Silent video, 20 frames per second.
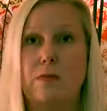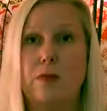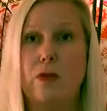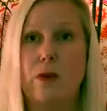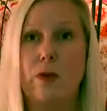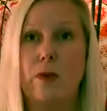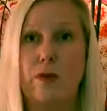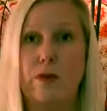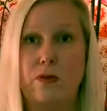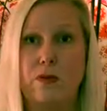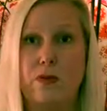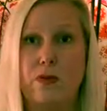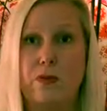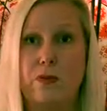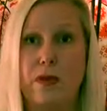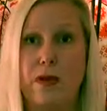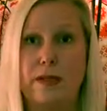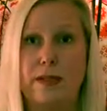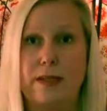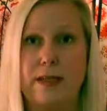going through the
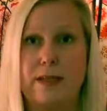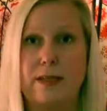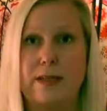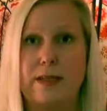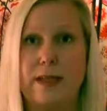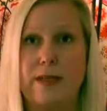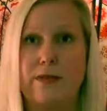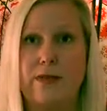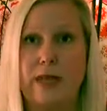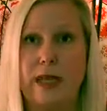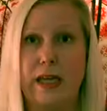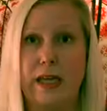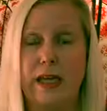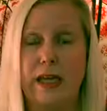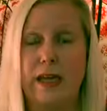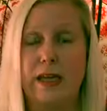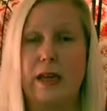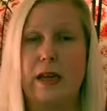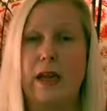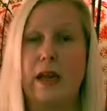process of
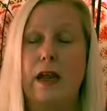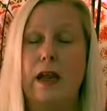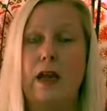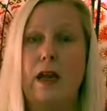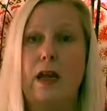getting